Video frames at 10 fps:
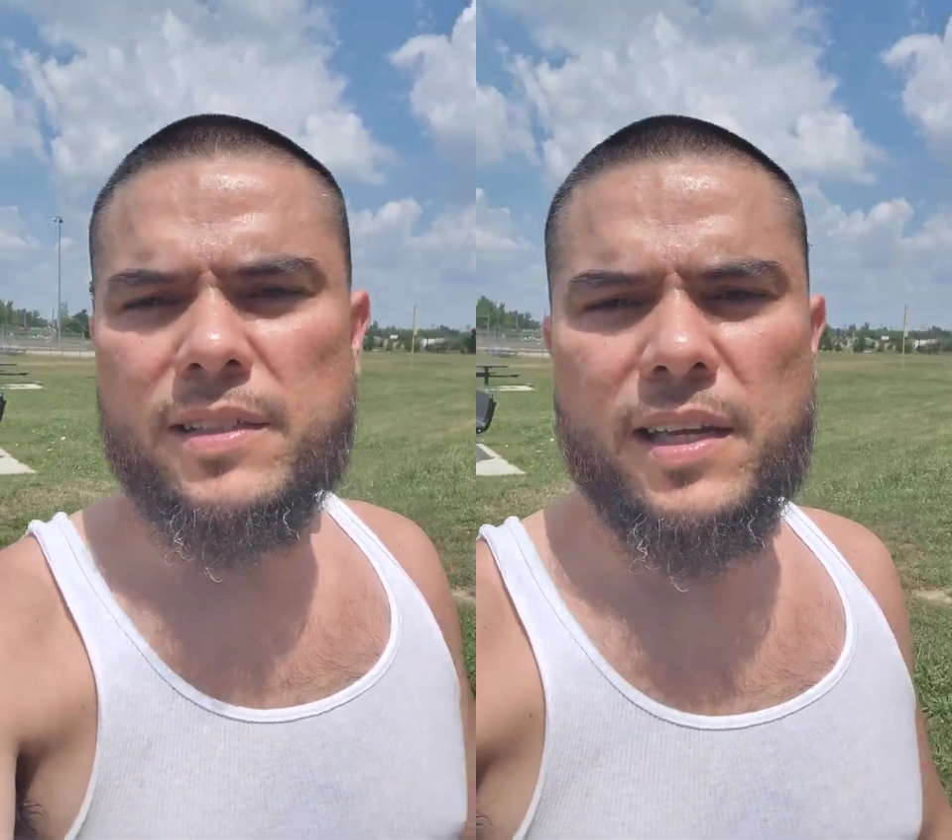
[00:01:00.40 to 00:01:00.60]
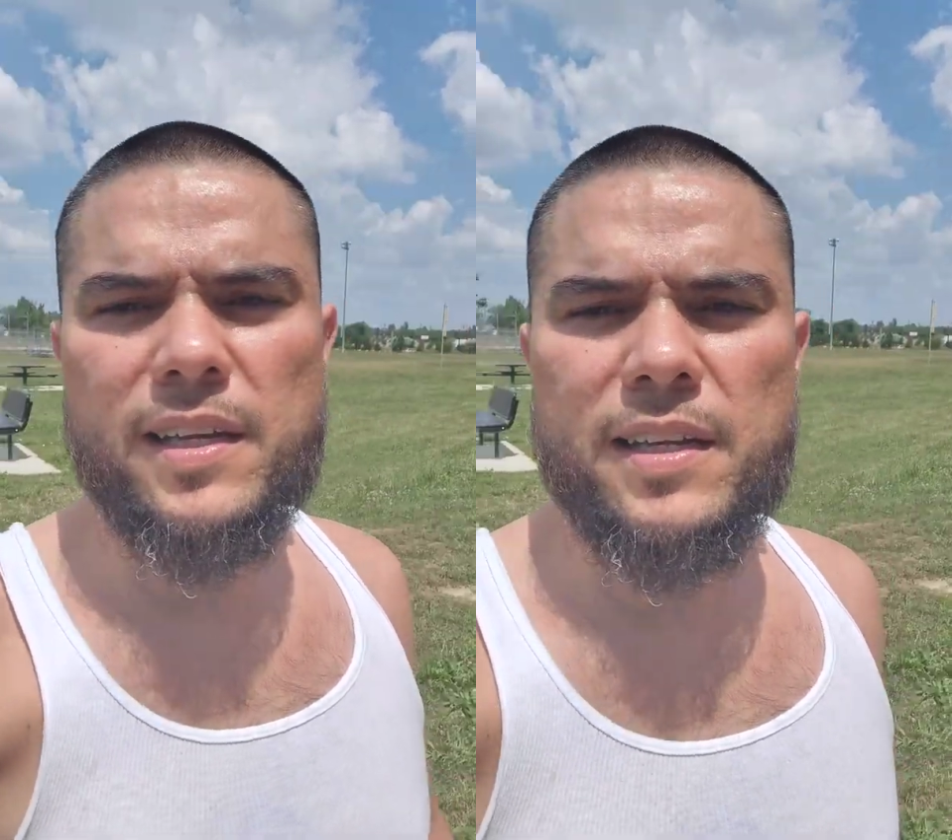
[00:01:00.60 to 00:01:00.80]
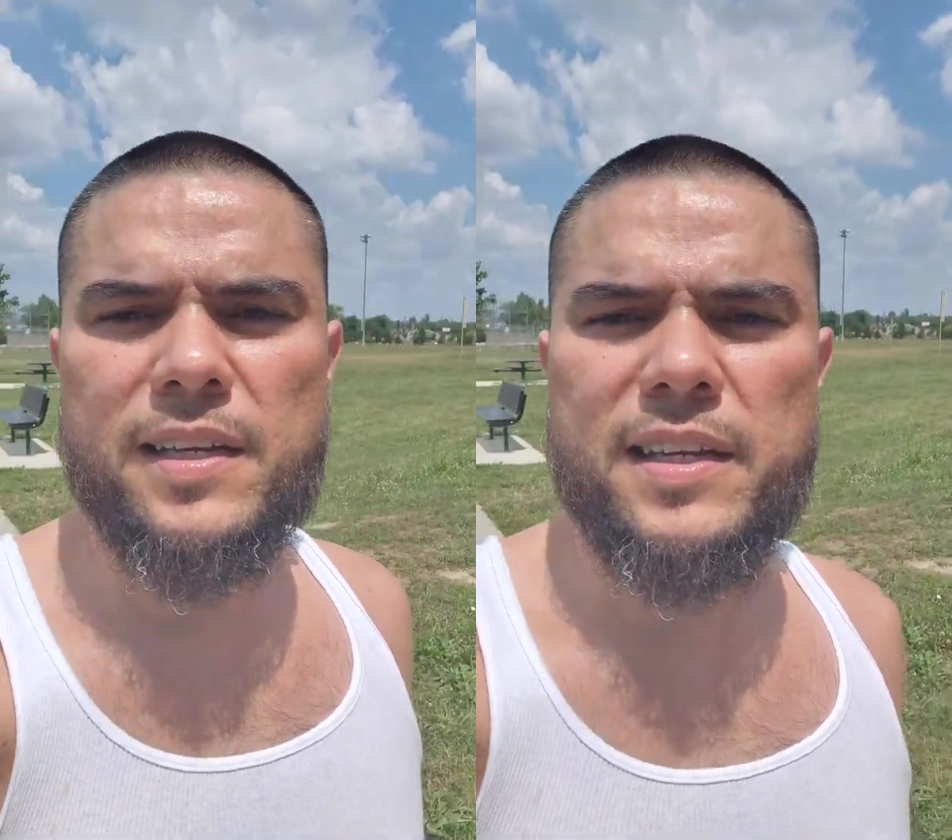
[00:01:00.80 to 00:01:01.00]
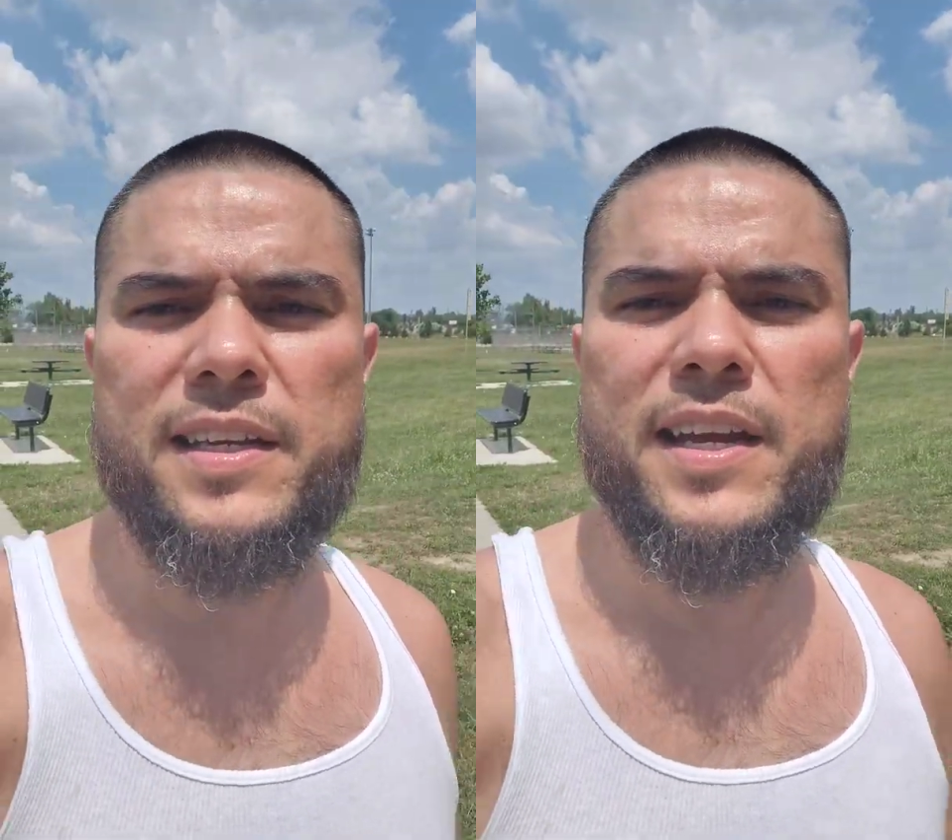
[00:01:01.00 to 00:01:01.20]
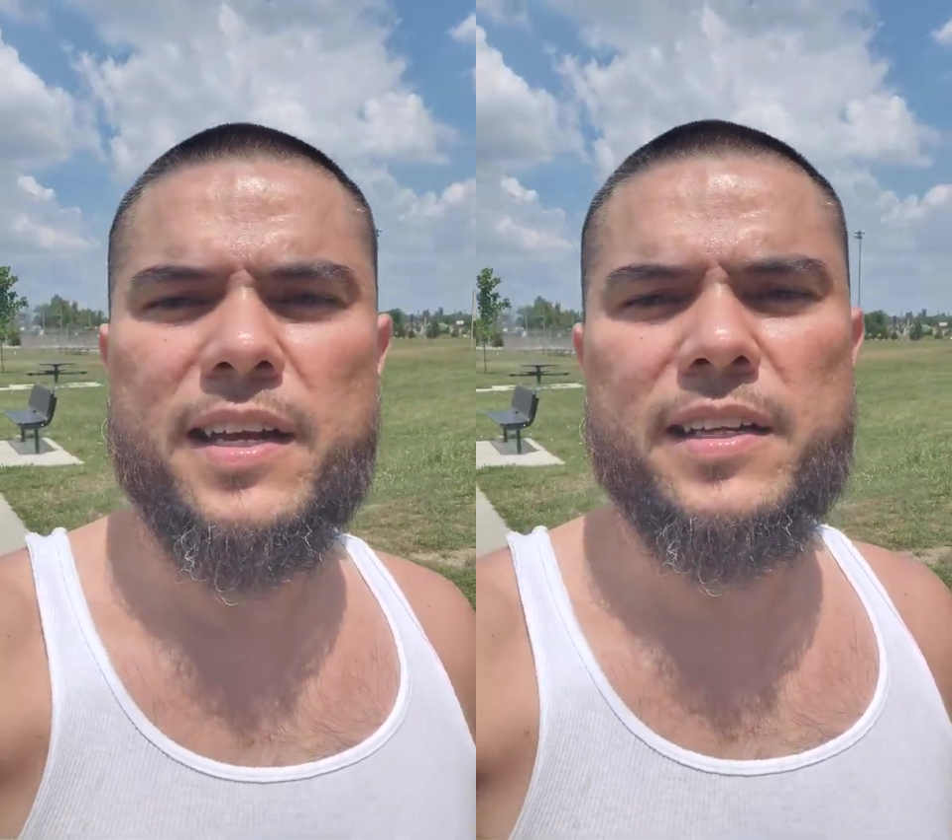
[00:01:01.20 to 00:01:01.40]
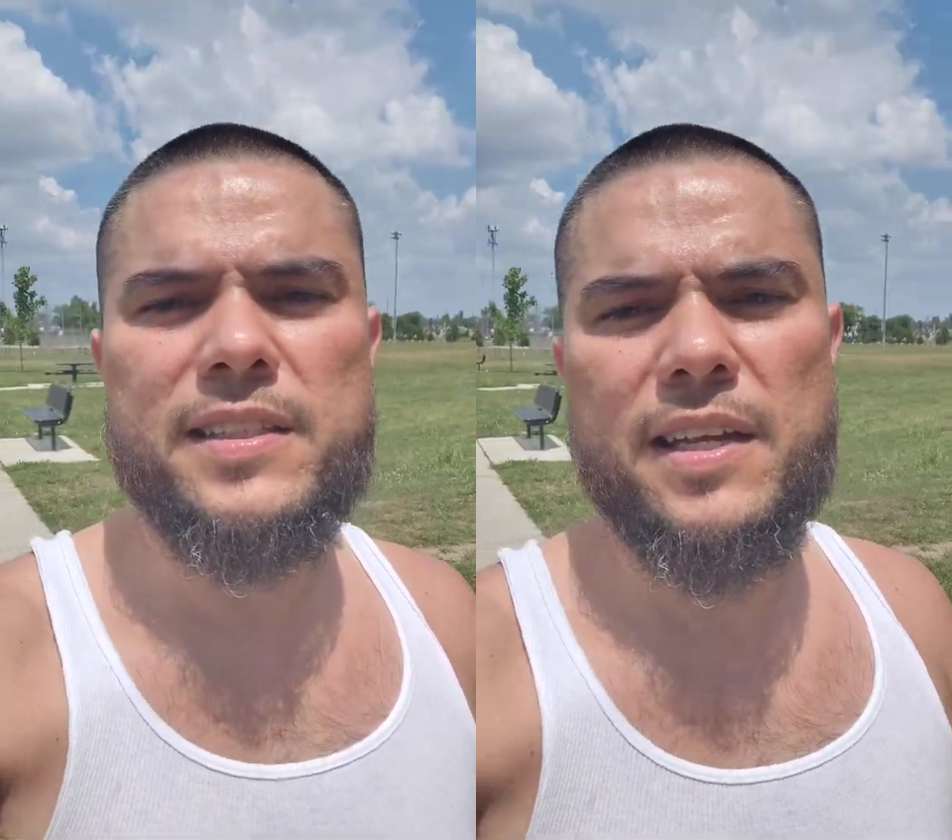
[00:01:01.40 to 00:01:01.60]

taking it a day at a